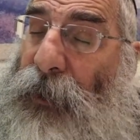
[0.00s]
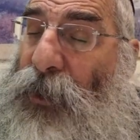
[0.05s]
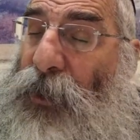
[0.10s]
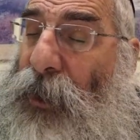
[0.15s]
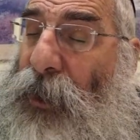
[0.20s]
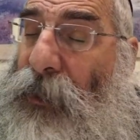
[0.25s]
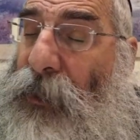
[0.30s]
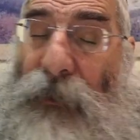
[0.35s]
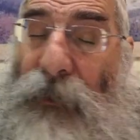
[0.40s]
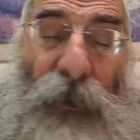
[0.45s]

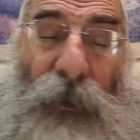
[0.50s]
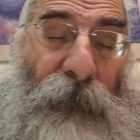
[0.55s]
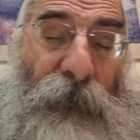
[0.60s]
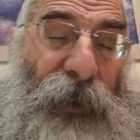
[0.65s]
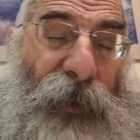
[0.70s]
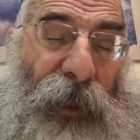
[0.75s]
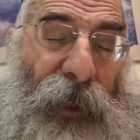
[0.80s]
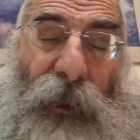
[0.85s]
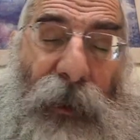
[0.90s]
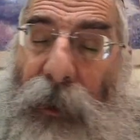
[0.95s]
just
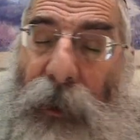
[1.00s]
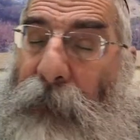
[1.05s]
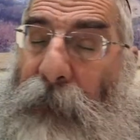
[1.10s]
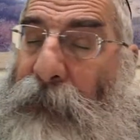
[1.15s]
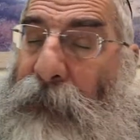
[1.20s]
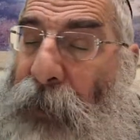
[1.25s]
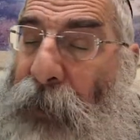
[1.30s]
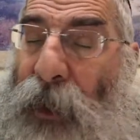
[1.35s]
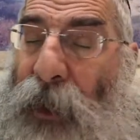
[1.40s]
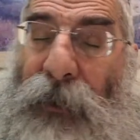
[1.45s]
completely
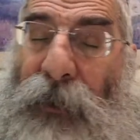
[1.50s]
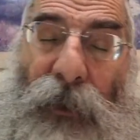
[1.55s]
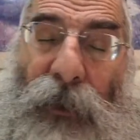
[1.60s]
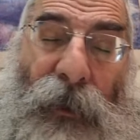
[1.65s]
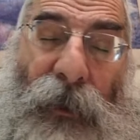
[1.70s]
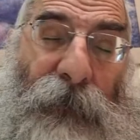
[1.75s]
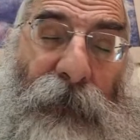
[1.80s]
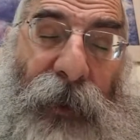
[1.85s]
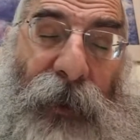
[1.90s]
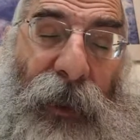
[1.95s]

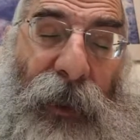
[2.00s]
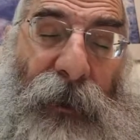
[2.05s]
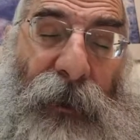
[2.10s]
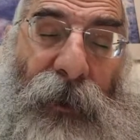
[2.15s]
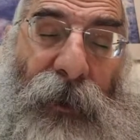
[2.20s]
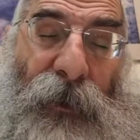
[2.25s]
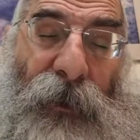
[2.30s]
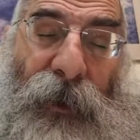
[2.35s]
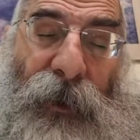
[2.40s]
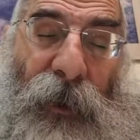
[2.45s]
bottled because
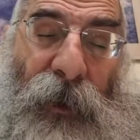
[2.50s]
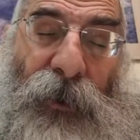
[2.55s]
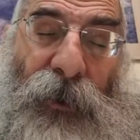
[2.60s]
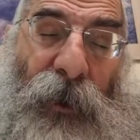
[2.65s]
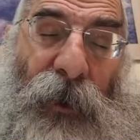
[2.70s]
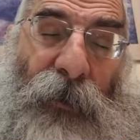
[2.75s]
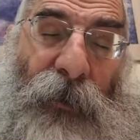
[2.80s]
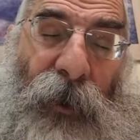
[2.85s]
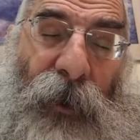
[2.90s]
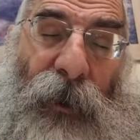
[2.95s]
there's such
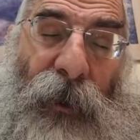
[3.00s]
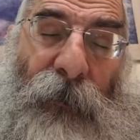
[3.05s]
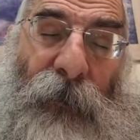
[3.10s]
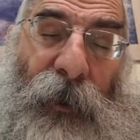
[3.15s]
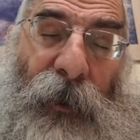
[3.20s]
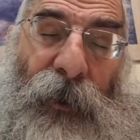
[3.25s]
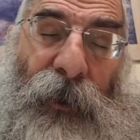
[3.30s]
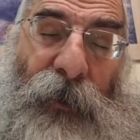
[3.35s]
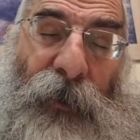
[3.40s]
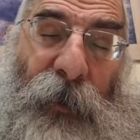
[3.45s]
an
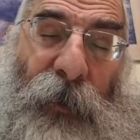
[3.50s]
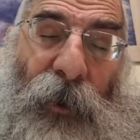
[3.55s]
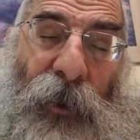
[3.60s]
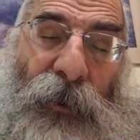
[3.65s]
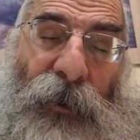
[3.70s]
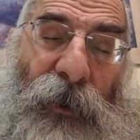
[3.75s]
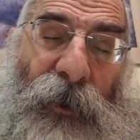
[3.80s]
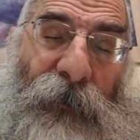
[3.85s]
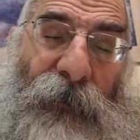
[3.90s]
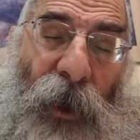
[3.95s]
incredible
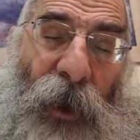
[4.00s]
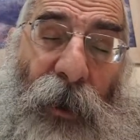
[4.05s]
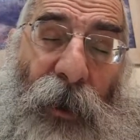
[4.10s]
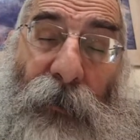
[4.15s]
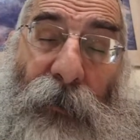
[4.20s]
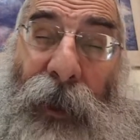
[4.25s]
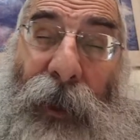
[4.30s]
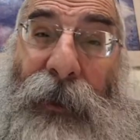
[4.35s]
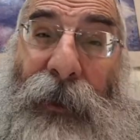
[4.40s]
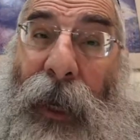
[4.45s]
explosion of air
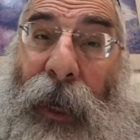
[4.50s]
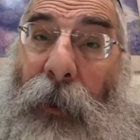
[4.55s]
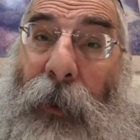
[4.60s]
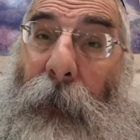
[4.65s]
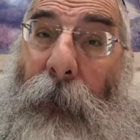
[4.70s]
right now.